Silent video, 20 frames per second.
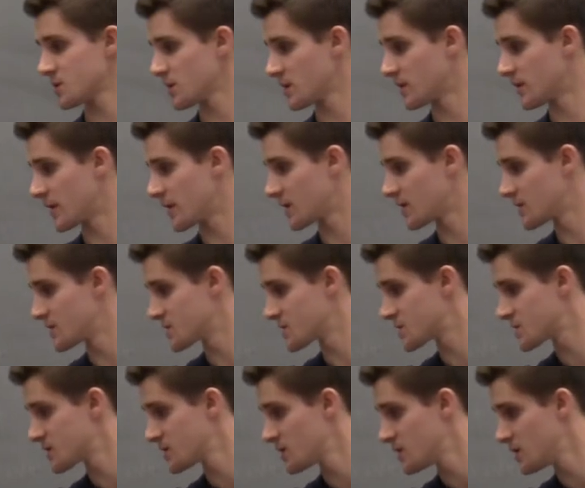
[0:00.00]
and that
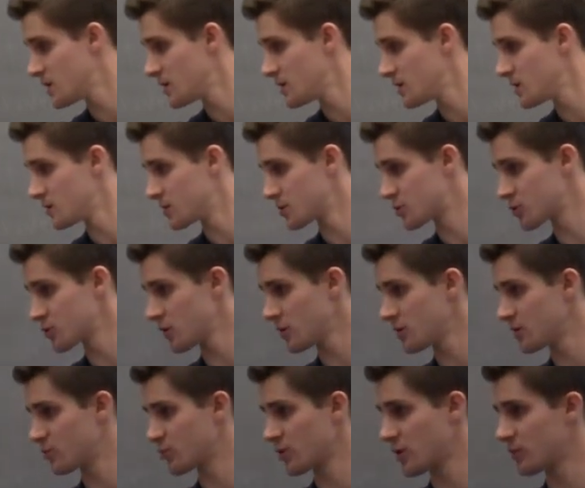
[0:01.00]
is the
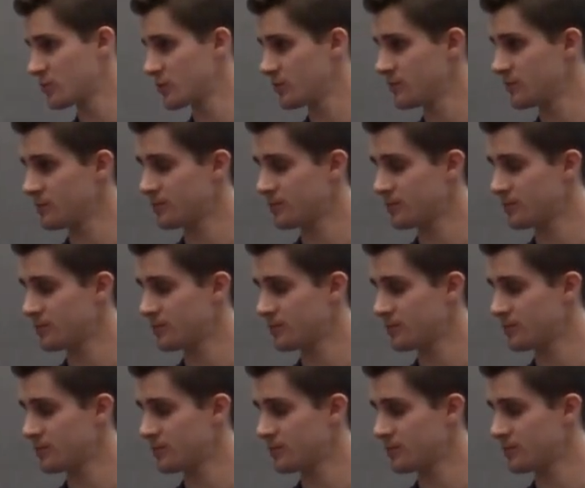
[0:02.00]
trolley problem.